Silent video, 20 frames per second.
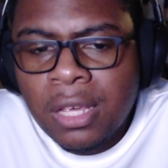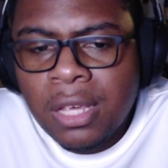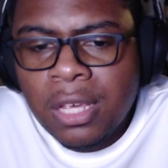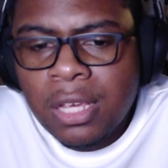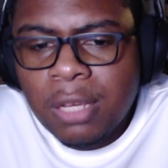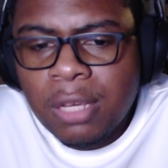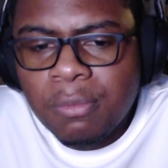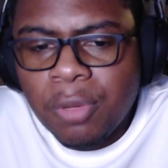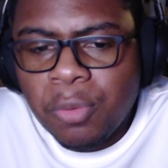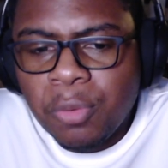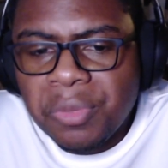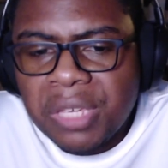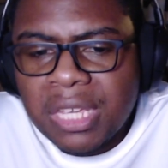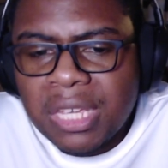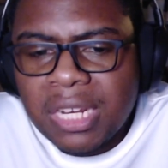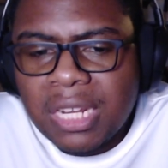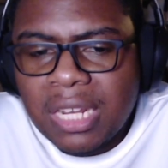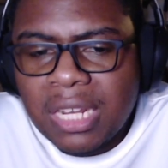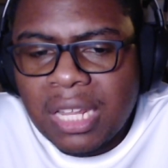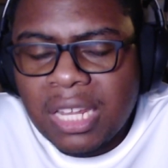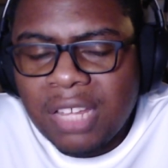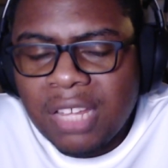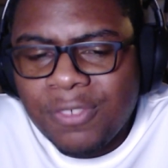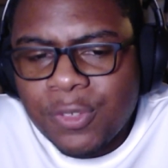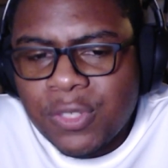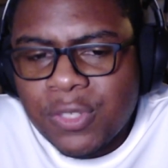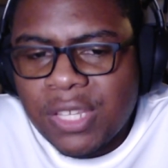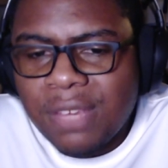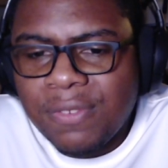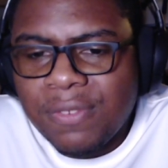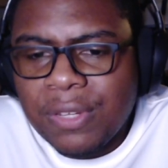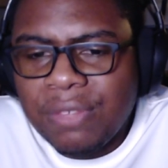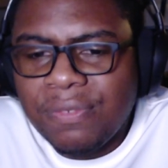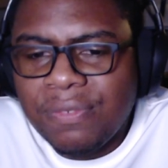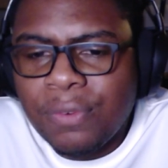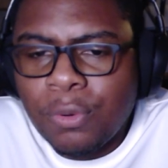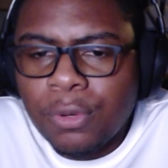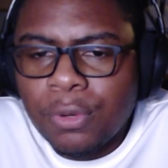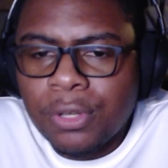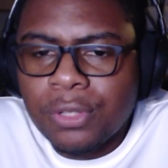But we get it at level
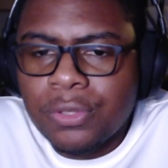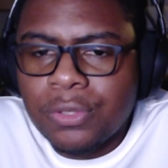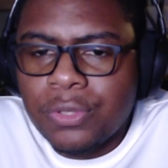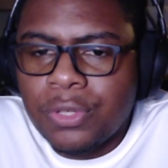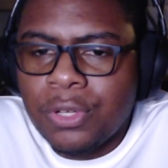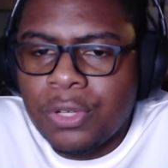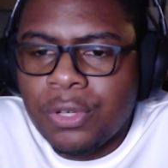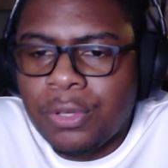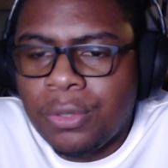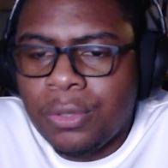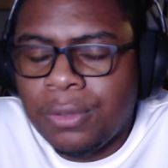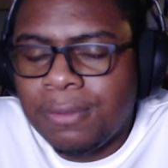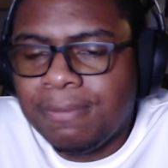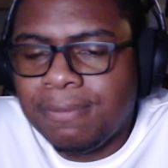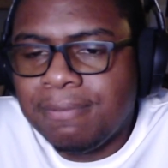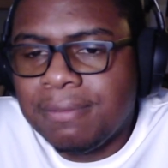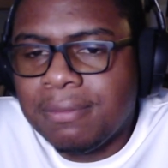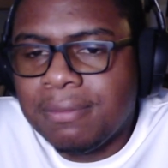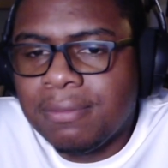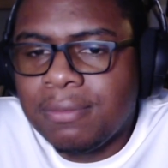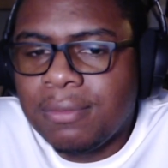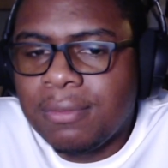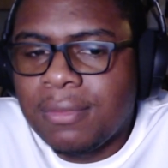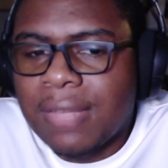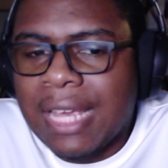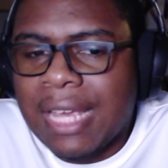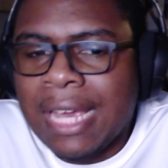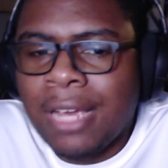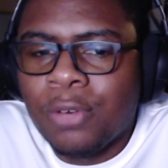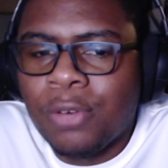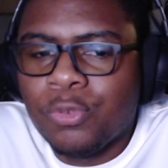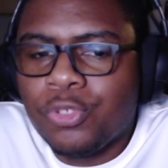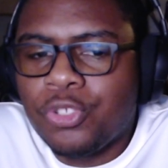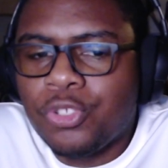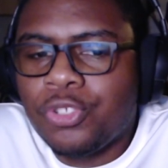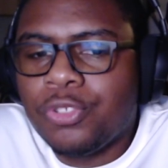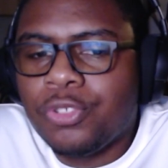74, so ouch.